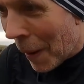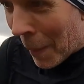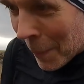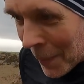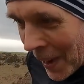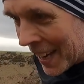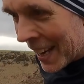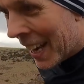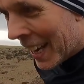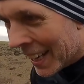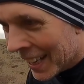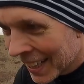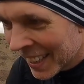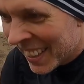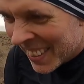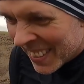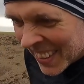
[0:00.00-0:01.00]
pumping.
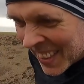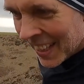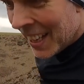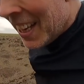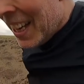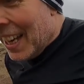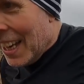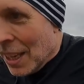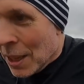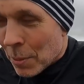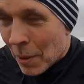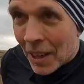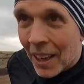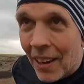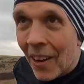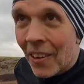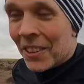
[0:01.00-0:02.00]
It's
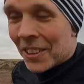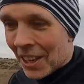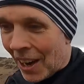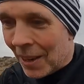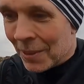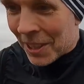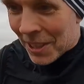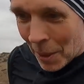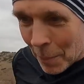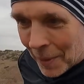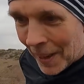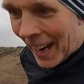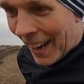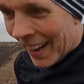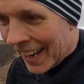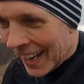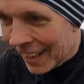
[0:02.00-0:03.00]
been a long time since I've been
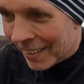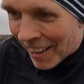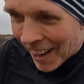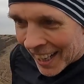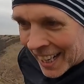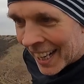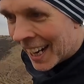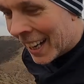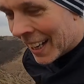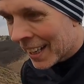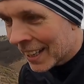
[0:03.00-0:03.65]
out here running.